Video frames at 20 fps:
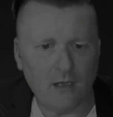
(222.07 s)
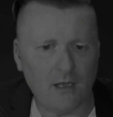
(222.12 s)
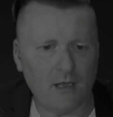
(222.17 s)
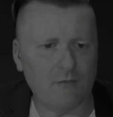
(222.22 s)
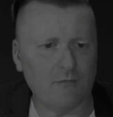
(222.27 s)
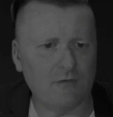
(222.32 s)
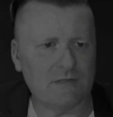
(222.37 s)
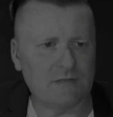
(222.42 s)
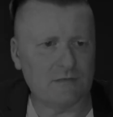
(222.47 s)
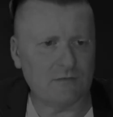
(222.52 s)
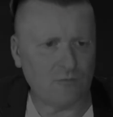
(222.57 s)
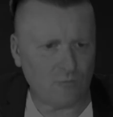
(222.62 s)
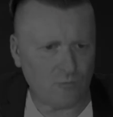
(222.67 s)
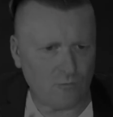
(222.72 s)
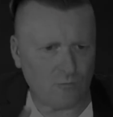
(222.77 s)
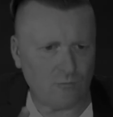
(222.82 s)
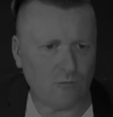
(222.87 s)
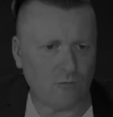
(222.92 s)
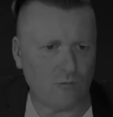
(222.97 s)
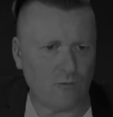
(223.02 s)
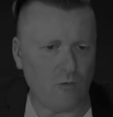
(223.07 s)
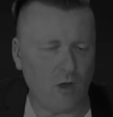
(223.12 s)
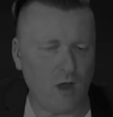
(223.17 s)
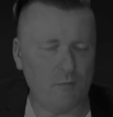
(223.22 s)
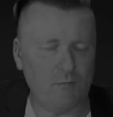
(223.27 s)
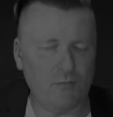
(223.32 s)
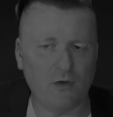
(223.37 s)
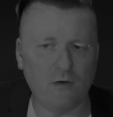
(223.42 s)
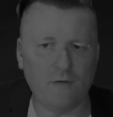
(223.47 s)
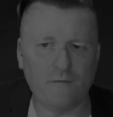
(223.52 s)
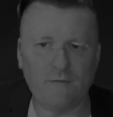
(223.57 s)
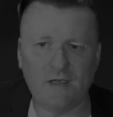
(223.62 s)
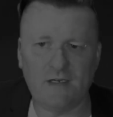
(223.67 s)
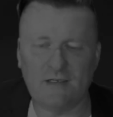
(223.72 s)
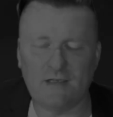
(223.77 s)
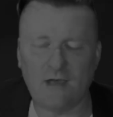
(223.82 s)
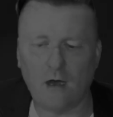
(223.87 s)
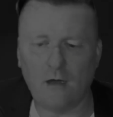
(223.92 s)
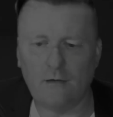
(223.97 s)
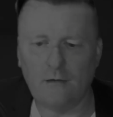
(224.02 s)
It was quite beautifully
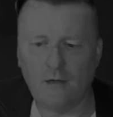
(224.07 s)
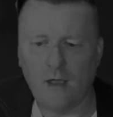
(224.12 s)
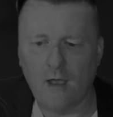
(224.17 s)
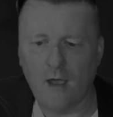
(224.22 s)
done.